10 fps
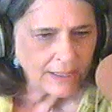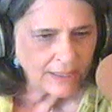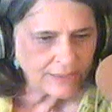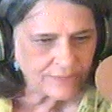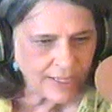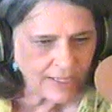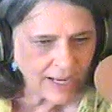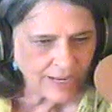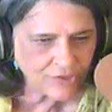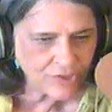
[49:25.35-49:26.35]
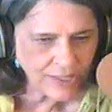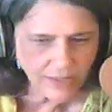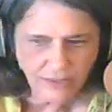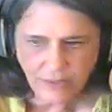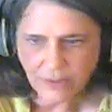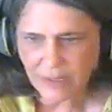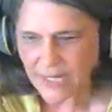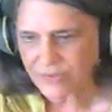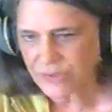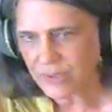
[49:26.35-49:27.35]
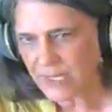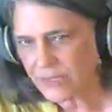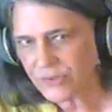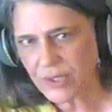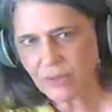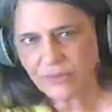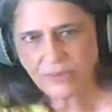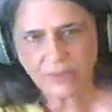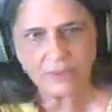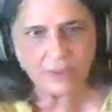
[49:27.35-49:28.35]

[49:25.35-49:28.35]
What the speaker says: He said, I shared yesterday's show with